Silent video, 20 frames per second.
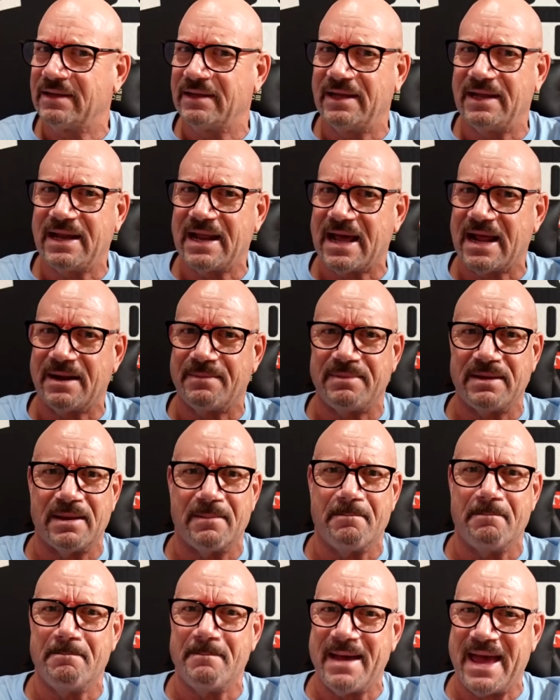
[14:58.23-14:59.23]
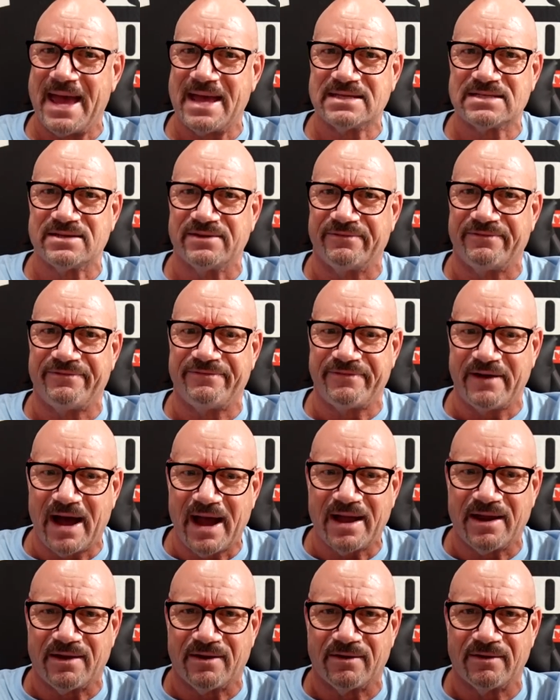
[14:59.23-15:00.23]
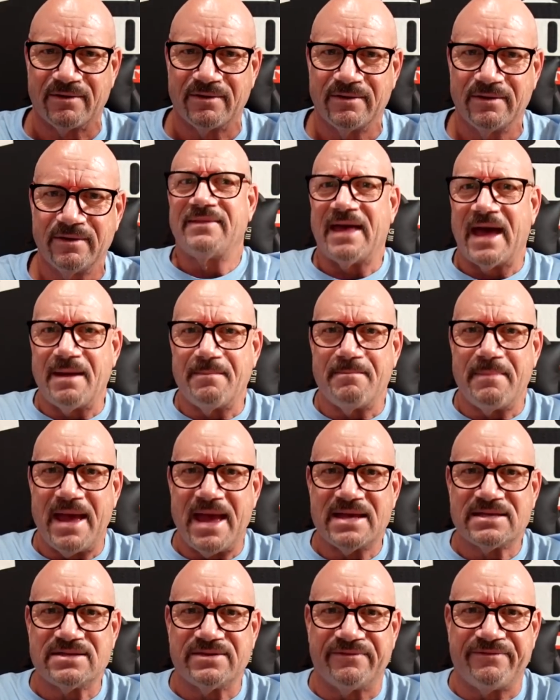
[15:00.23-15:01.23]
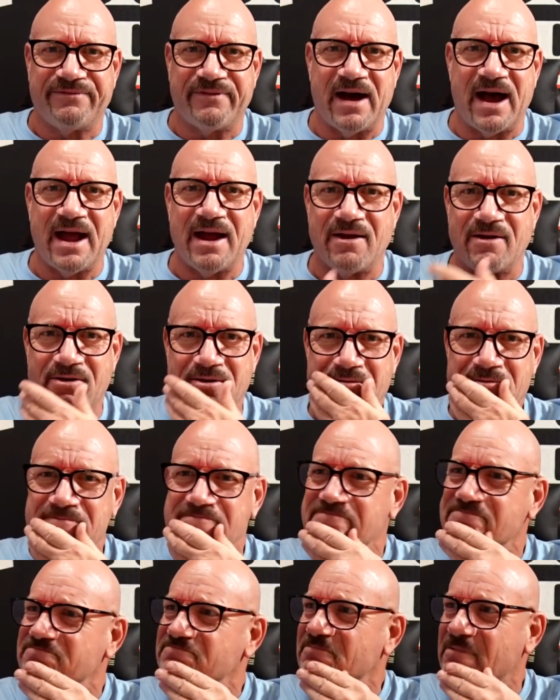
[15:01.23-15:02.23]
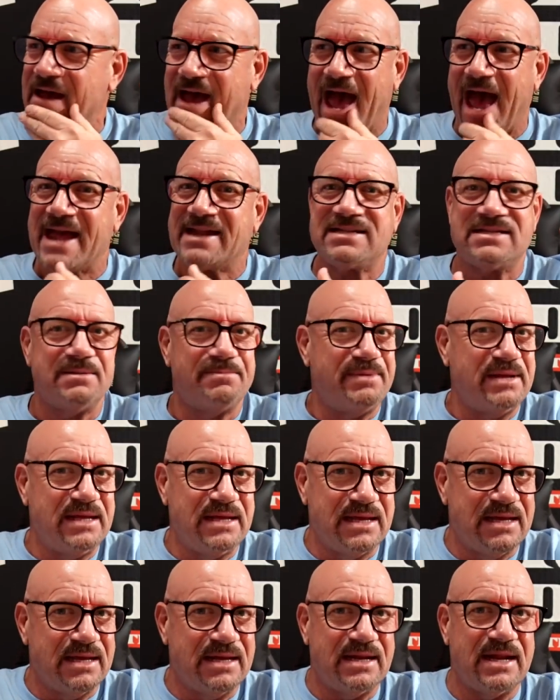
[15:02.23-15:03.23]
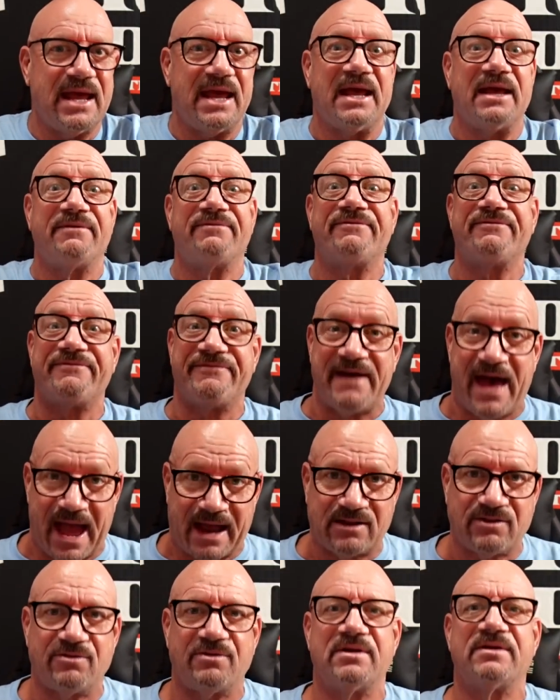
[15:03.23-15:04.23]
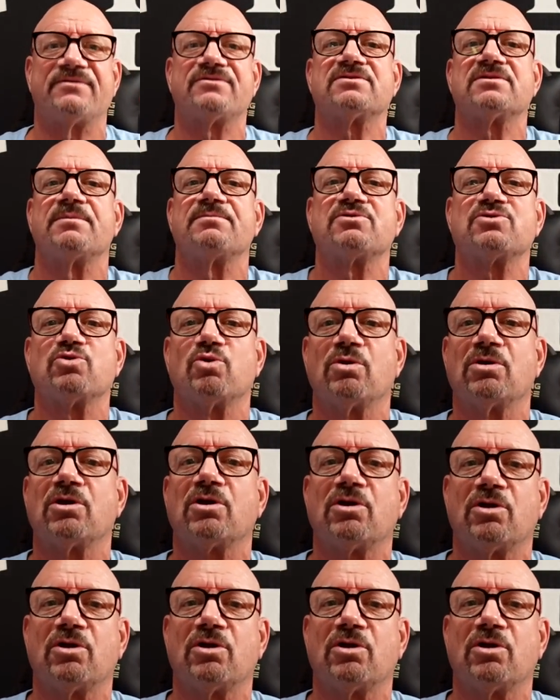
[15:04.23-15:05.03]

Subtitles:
it had to be a massive fire. That massive fire had to be in a factory of some sort,